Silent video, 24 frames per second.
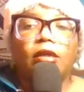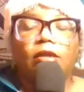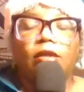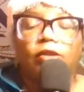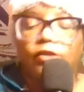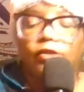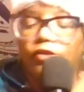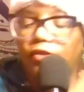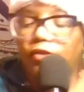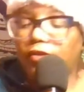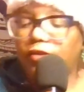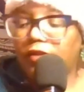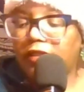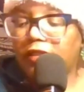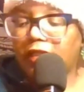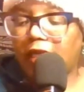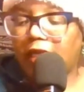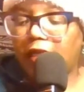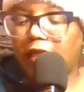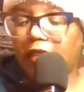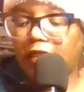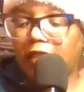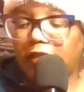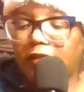certain
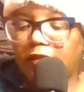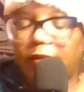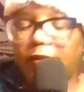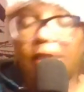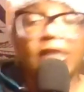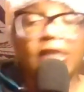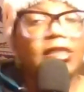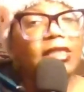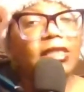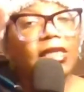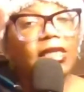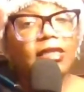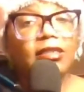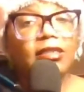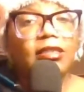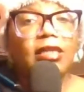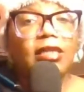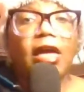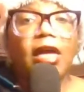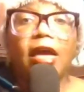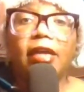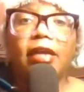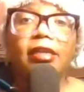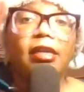signings make sense.
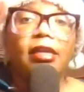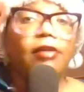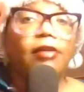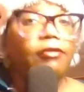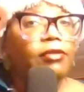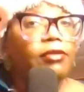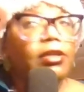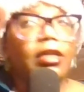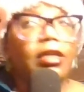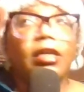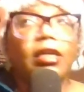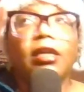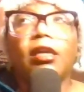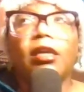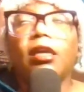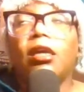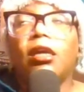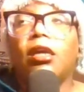I definitely